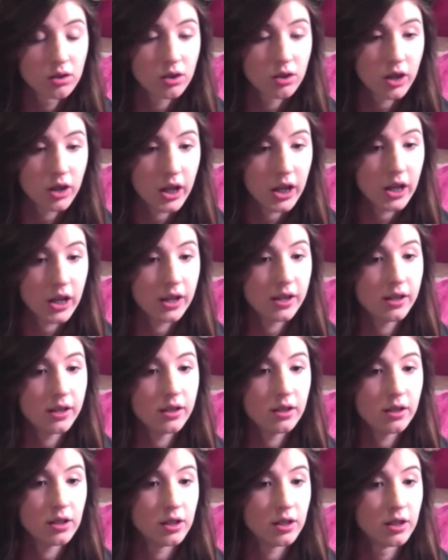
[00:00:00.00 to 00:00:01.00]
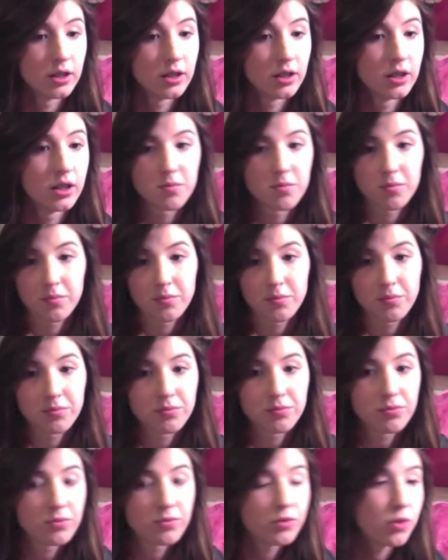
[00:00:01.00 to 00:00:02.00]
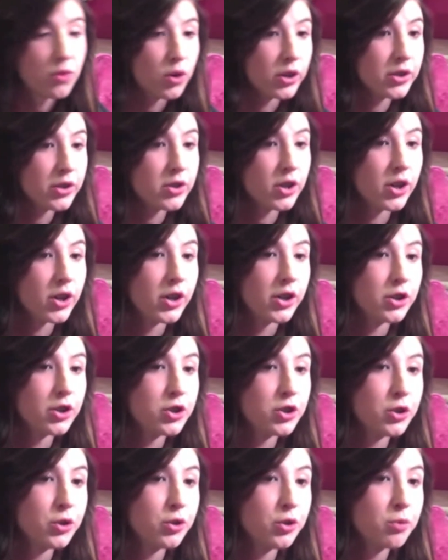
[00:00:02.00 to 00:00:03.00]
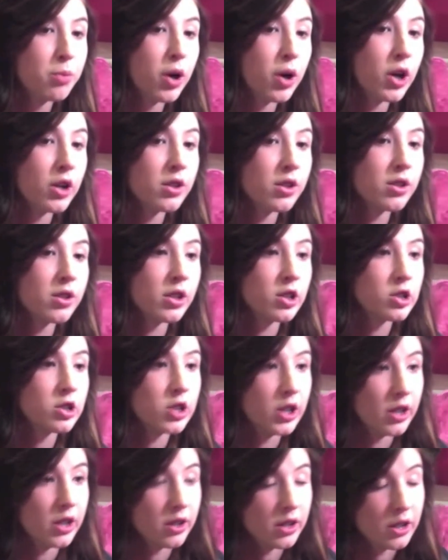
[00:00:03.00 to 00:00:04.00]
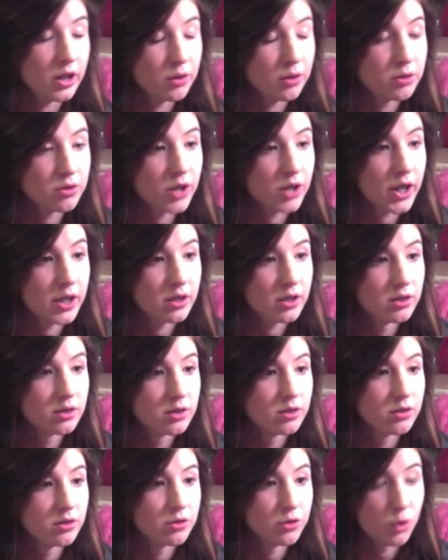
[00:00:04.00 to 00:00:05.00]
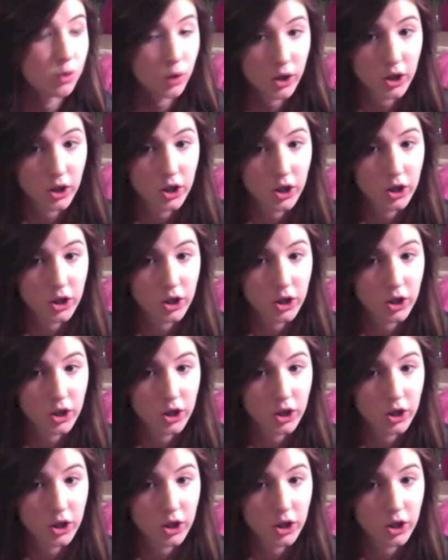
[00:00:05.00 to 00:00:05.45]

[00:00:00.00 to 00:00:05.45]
and forced her to choose parts that she didn't think was right for her